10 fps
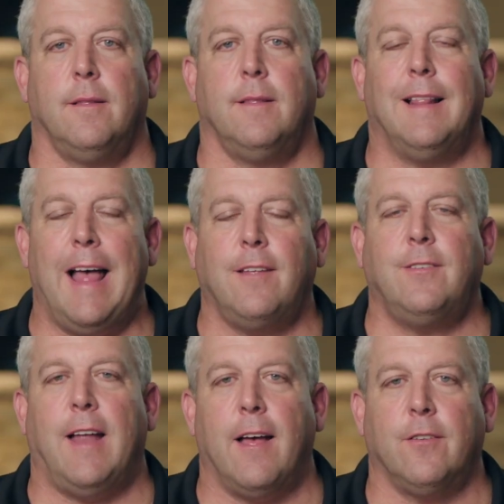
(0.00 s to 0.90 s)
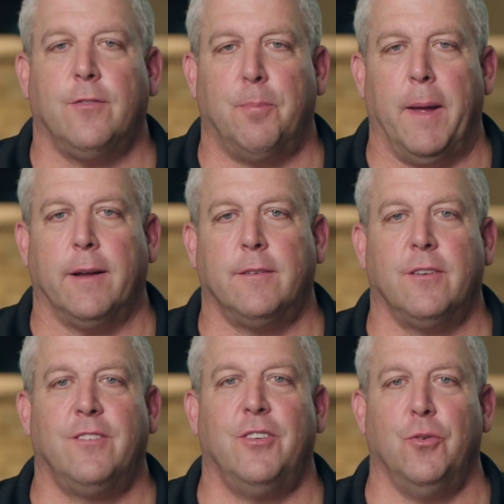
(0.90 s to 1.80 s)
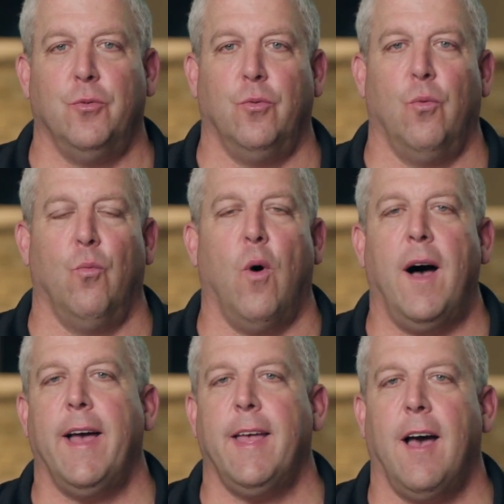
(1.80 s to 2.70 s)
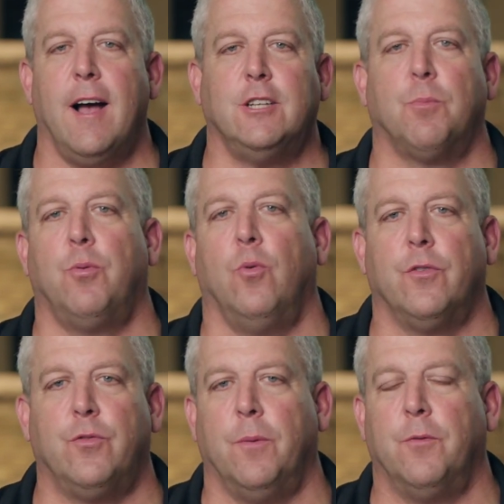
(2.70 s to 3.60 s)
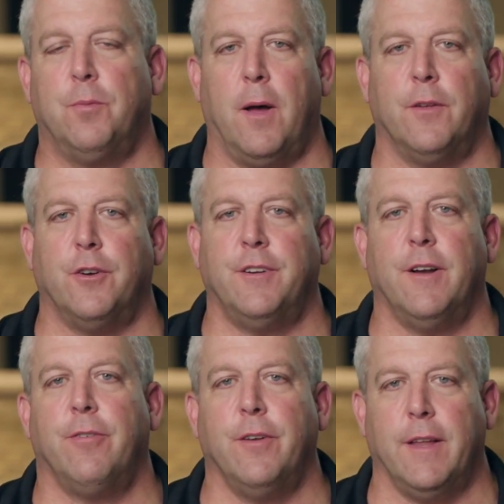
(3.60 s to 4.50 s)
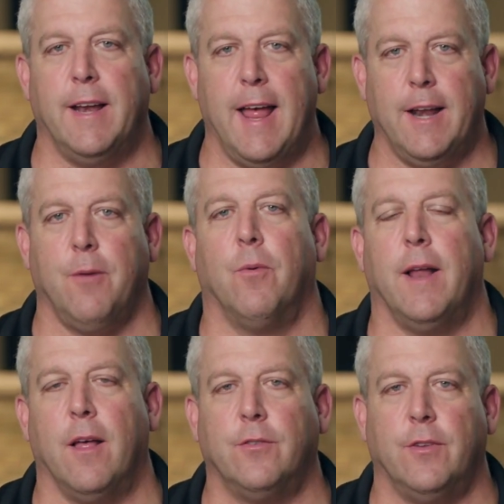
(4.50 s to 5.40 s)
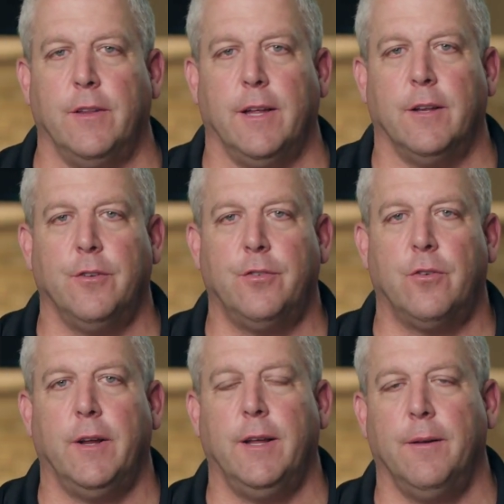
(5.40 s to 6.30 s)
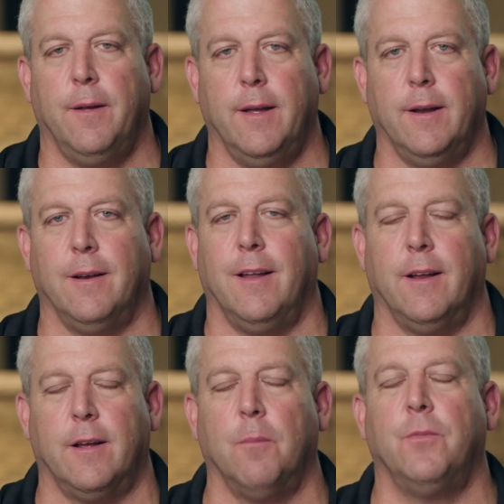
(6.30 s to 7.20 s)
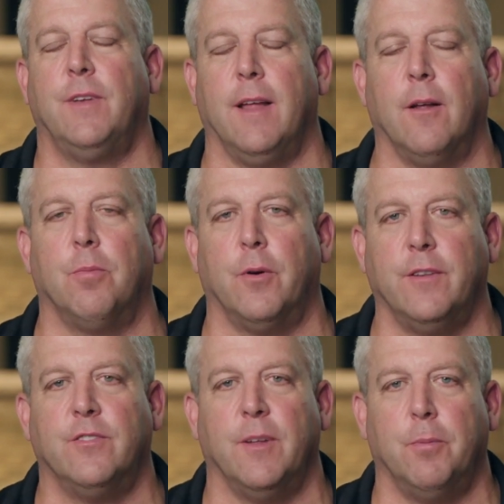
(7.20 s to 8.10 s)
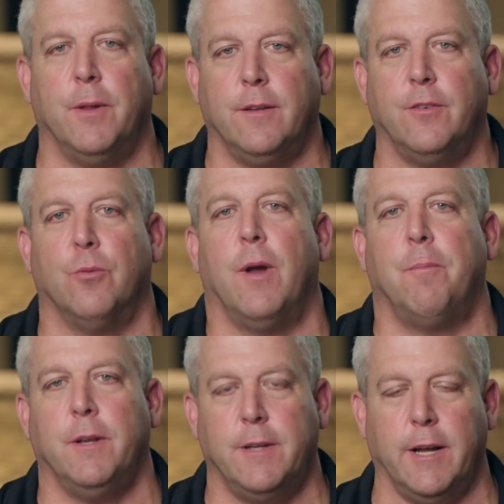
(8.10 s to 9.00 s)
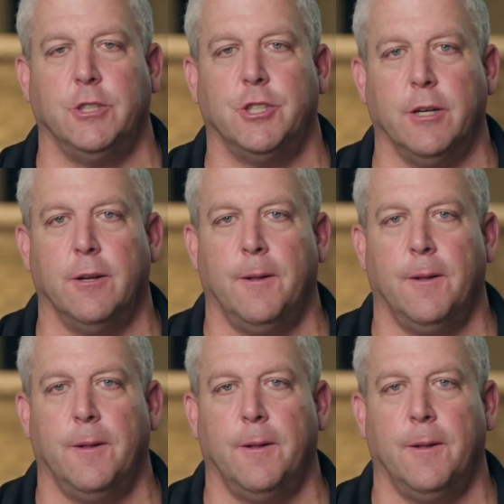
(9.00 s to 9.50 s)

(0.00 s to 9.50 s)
The last aspect to why Hydropool swim spas are different than anyone else in the industry, and it comes down pretty simply to reputation.